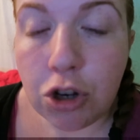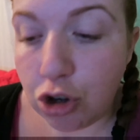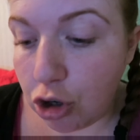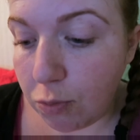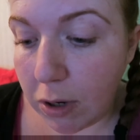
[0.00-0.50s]

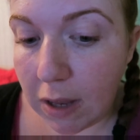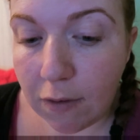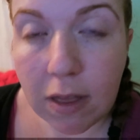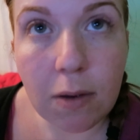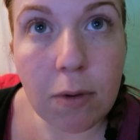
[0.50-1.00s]
just bring
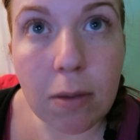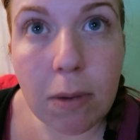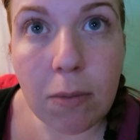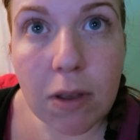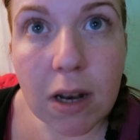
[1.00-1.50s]
everything with
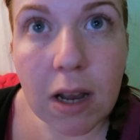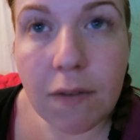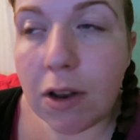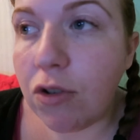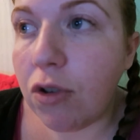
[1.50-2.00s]
me without
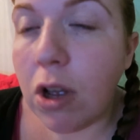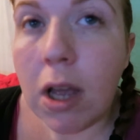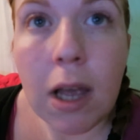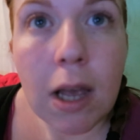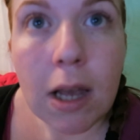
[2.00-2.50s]
having to
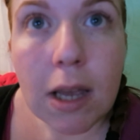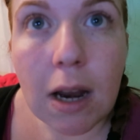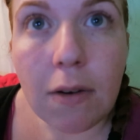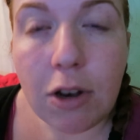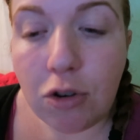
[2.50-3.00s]

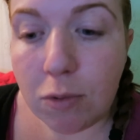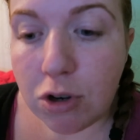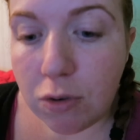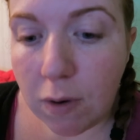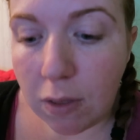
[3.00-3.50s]
carry too
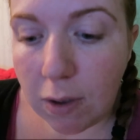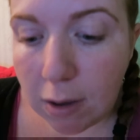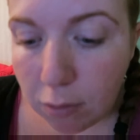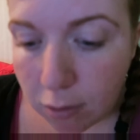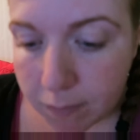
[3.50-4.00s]
much around the
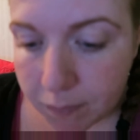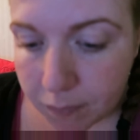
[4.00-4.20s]
house.